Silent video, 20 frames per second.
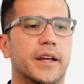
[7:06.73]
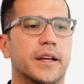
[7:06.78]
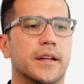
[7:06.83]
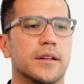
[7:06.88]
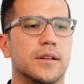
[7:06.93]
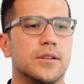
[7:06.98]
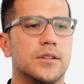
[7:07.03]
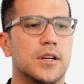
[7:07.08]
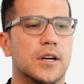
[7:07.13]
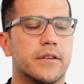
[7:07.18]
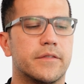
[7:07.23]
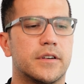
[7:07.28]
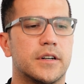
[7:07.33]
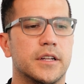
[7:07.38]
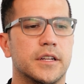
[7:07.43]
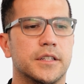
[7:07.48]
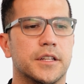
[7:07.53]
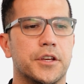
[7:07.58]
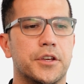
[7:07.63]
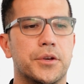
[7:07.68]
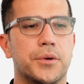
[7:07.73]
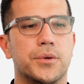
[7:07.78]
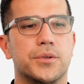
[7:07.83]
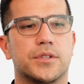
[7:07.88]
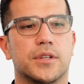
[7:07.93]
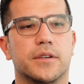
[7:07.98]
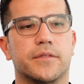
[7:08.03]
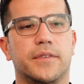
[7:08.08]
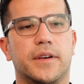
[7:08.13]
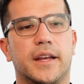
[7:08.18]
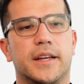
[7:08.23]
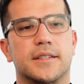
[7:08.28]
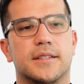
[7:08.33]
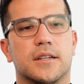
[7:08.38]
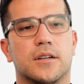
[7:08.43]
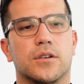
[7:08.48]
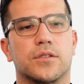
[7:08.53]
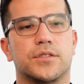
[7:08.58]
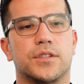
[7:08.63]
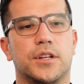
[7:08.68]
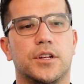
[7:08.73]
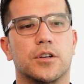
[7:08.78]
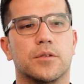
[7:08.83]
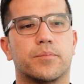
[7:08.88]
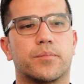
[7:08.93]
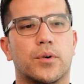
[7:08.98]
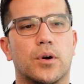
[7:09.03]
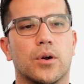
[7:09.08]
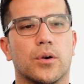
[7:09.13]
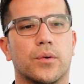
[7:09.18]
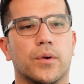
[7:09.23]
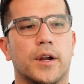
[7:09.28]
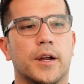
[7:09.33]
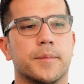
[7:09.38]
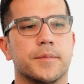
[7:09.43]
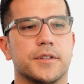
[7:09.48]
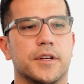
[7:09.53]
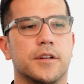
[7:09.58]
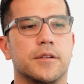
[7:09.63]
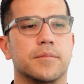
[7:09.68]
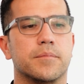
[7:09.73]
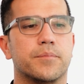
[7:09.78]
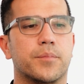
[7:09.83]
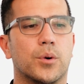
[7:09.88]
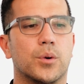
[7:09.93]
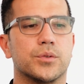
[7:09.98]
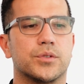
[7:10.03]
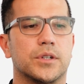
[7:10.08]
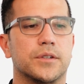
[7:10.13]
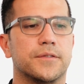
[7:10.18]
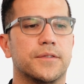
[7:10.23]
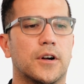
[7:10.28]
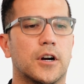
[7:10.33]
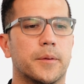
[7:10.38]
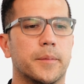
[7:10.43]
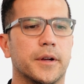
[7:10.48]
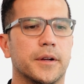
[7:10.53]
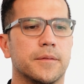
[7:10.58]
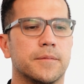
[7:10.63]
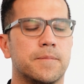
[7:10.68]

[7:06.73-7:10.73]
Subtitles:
in governing the use of anti-coccidial programs in poultry farming?